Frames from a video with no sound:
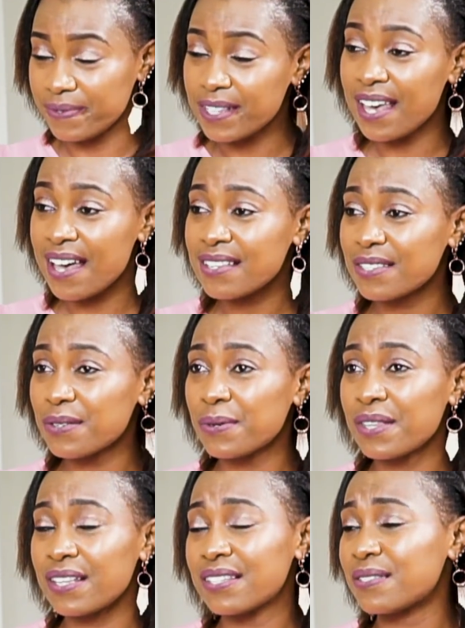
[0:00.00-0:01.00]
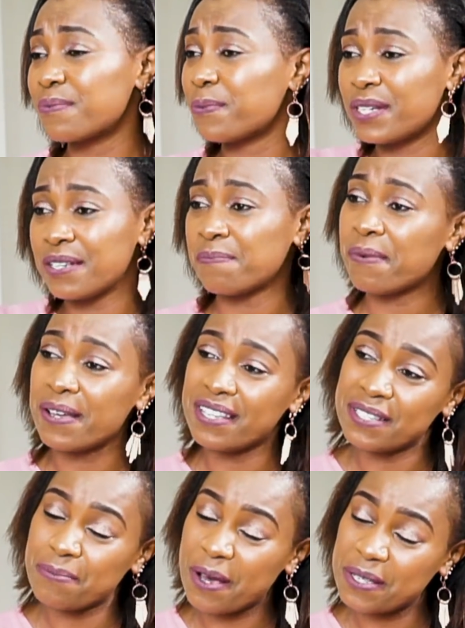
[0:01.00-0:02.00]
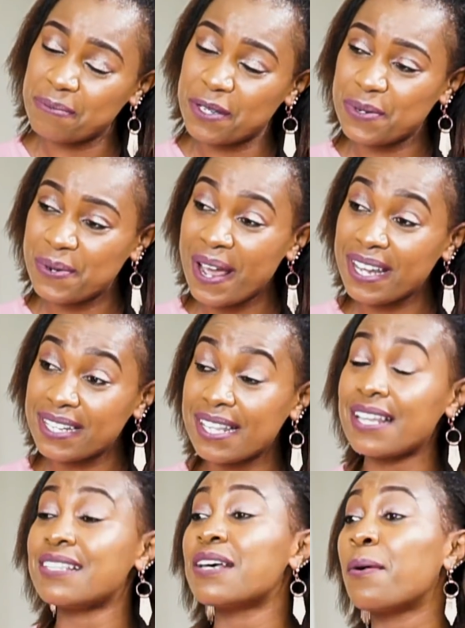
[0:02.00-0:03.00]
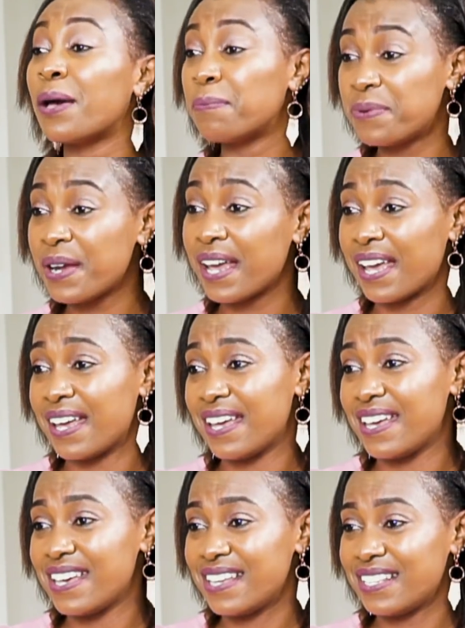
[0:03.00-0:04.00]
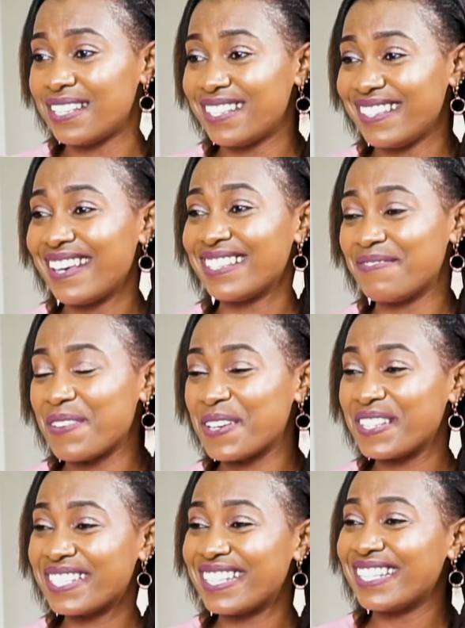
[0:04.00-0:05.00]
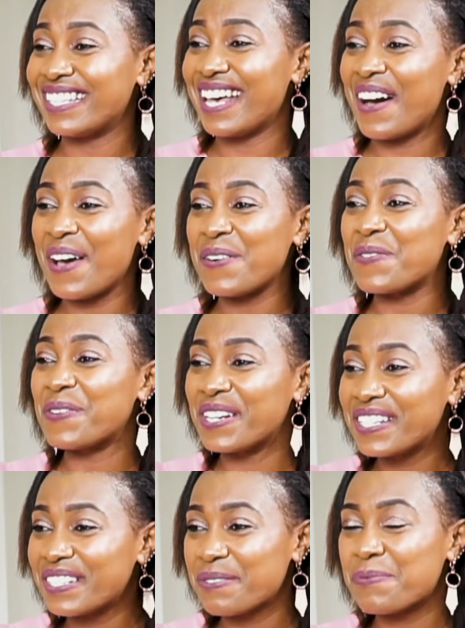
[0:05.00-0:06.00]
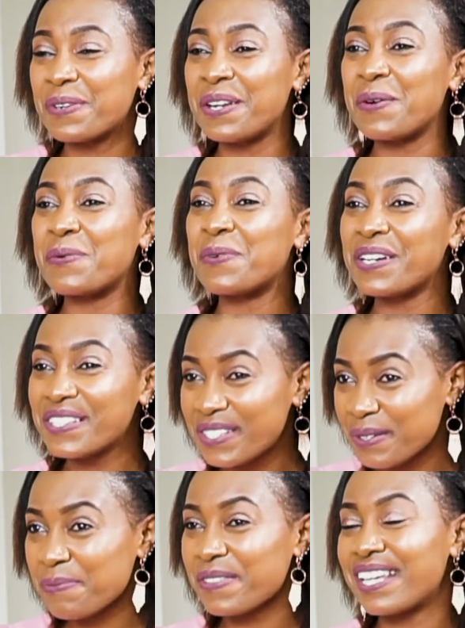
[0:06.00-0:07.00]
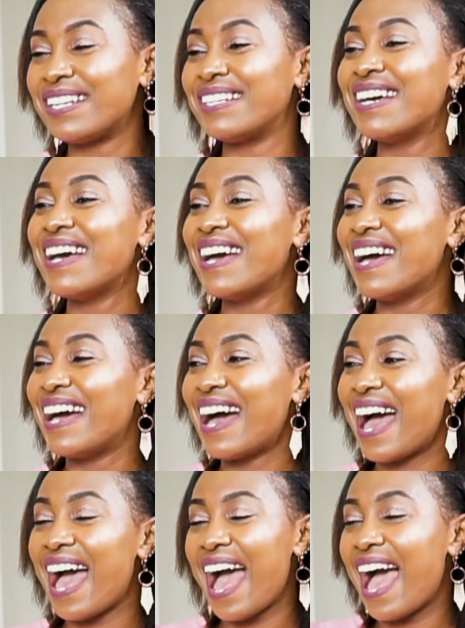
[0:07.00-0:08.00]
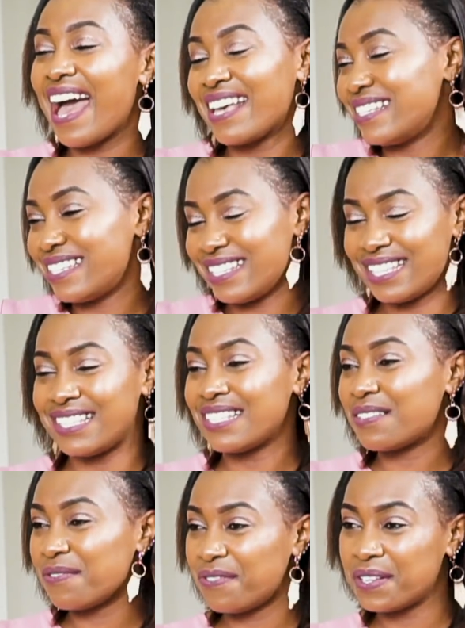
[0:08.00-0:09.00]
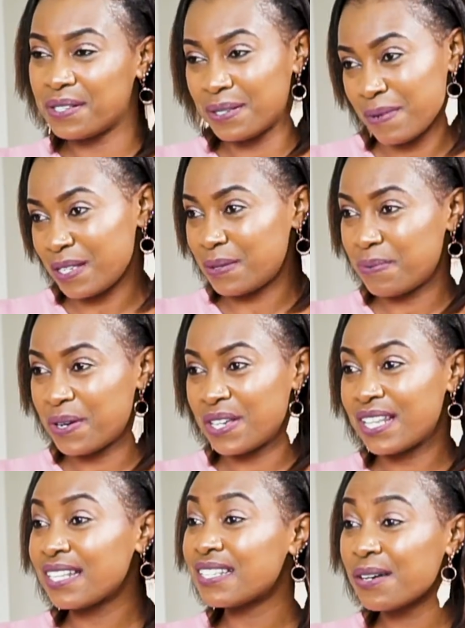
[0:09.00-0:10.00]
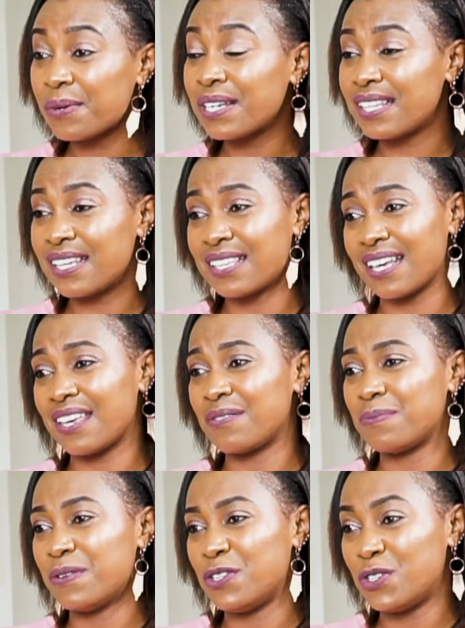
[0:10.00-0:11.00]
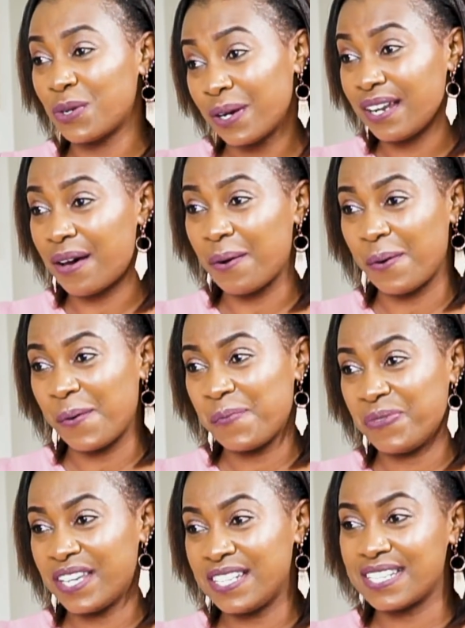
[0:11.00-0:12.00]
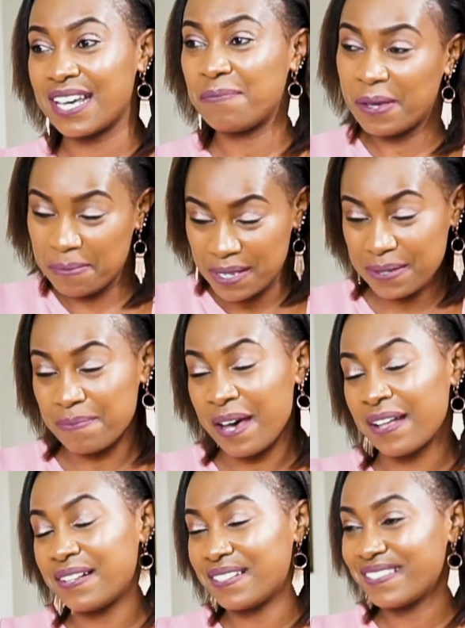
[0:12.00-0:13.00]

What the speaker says: Yeah, so that's what inspires me to write, and that's how I pray. Yes, because that's how I worship. When I worship, then it just fills my spirit. That's the only thing that gives me joy now, and it can make me smile.